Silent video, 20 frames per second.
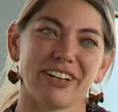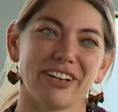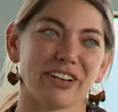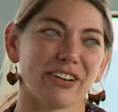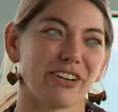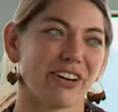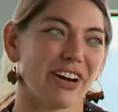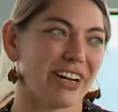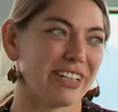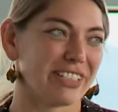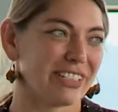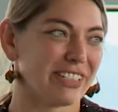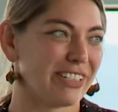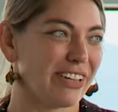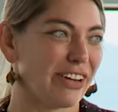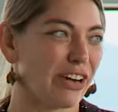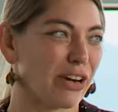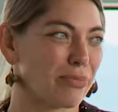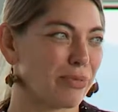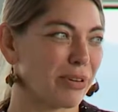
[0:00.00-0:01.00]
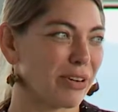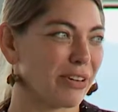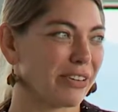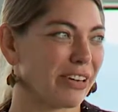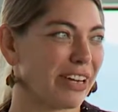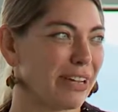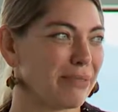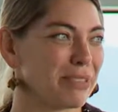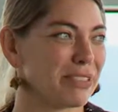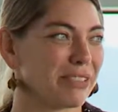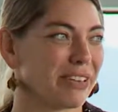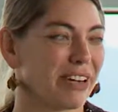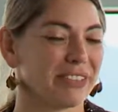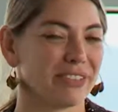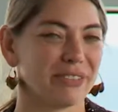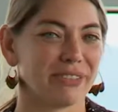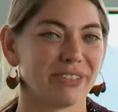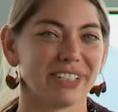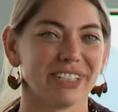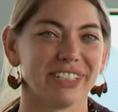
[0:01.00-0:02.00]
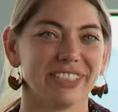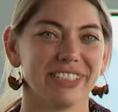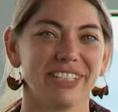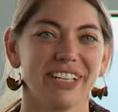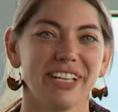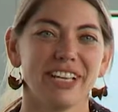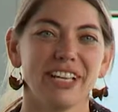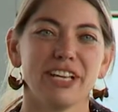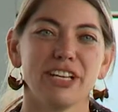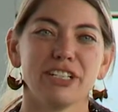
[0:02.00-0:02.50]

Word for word: across our programs around the world